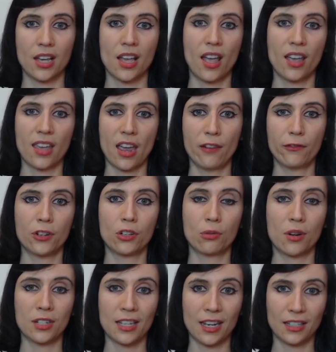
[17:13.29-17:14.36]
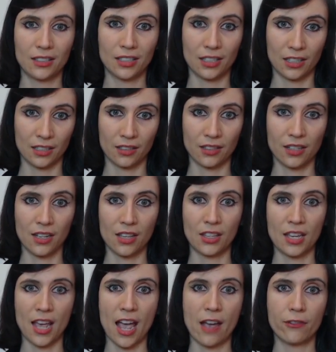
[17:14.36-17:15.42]
Again, for 2018,
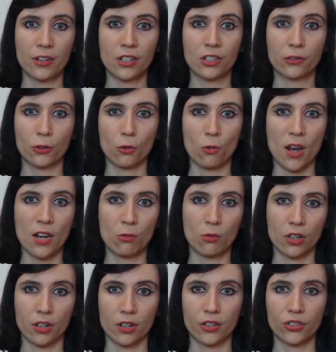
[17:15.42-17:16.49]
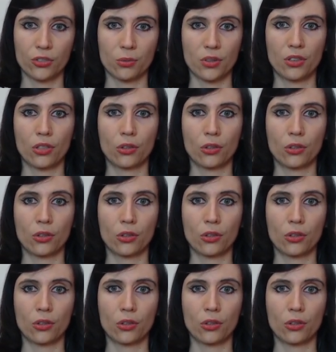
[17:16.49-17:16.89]
the average for white workers was